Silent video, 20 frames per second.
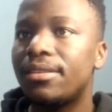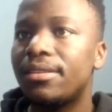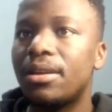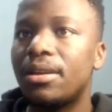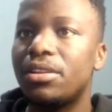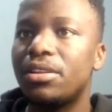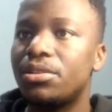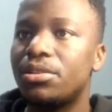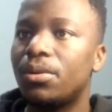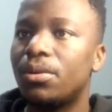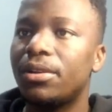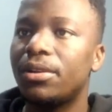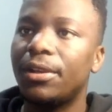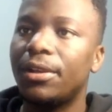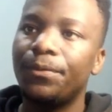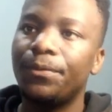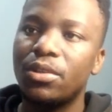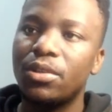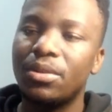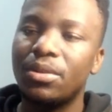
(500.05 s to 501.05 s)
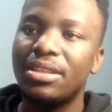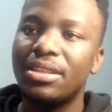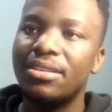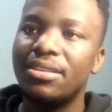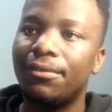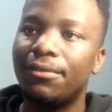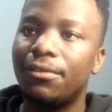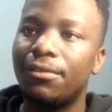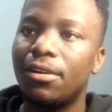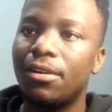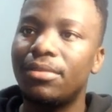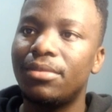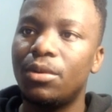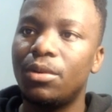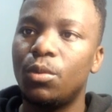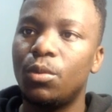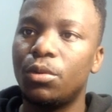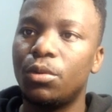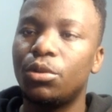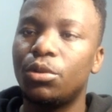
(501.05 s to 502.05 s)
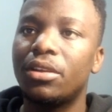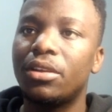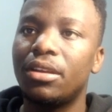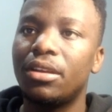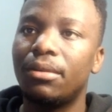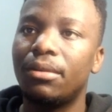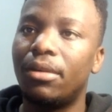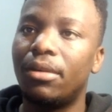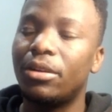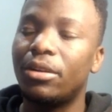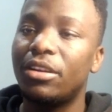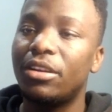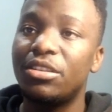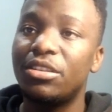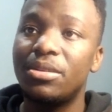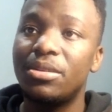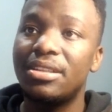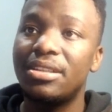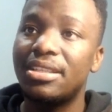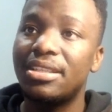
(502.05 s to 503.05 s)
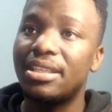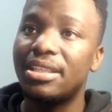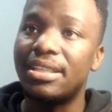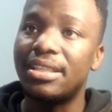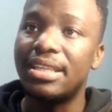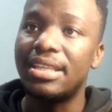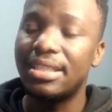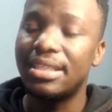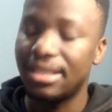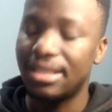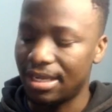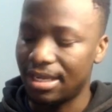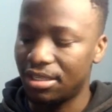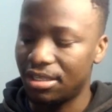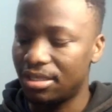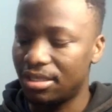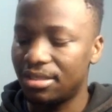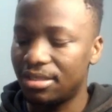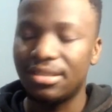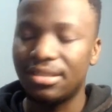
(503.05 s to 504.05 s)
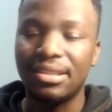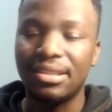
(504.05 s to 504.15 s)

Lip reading: Now let's log in. So this is the form that we were talking about. As you can see, this action